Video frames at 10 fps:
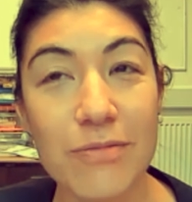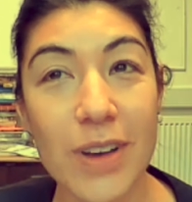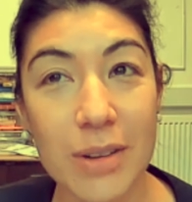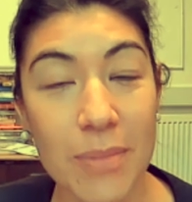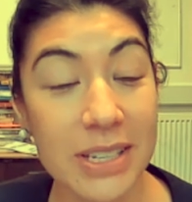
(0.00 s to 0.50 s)

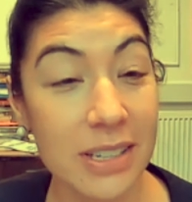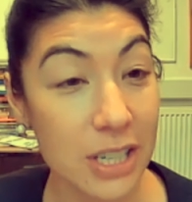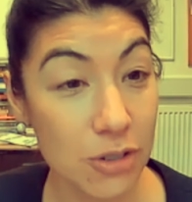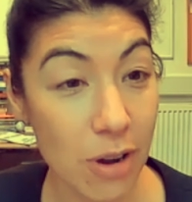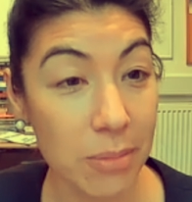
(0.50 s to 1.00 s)

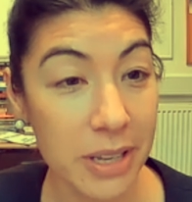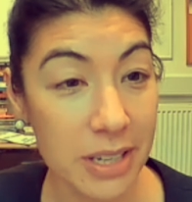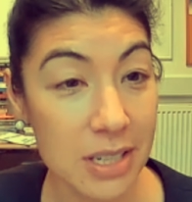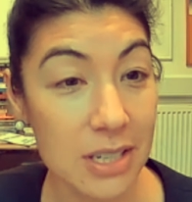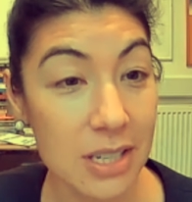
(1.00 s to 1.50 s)
fundamentally
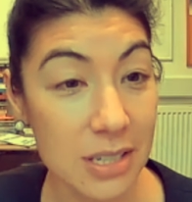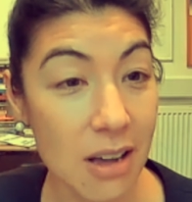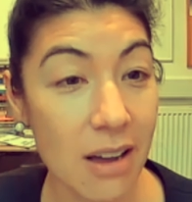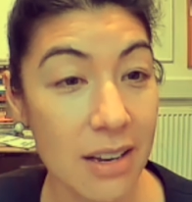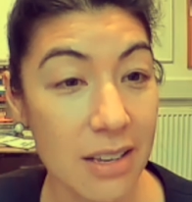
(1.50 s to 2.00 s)
troubling to
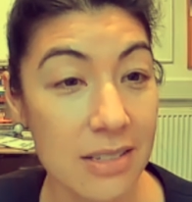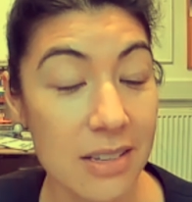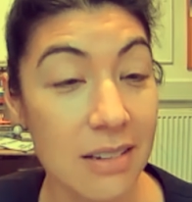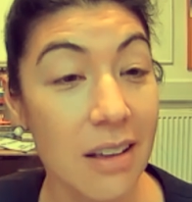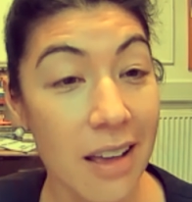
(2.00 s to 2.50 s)
societies
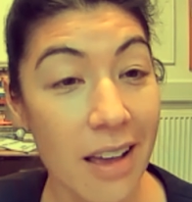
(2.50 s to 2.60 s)
and